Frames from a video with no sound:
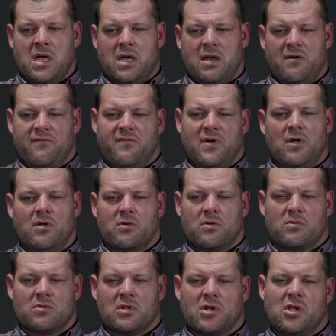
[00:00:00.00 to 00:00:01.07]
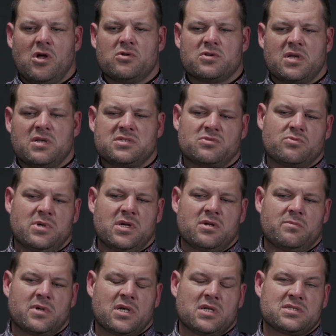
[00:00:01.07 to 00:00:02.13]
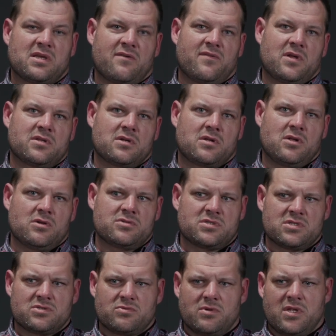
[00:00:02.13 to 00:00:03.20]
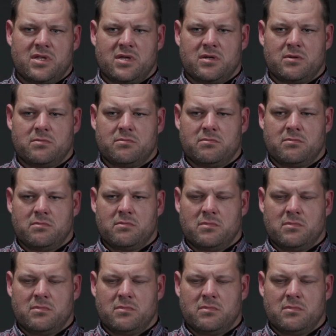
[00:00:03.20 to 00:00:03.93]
I felt it's weird because I felt the closest with him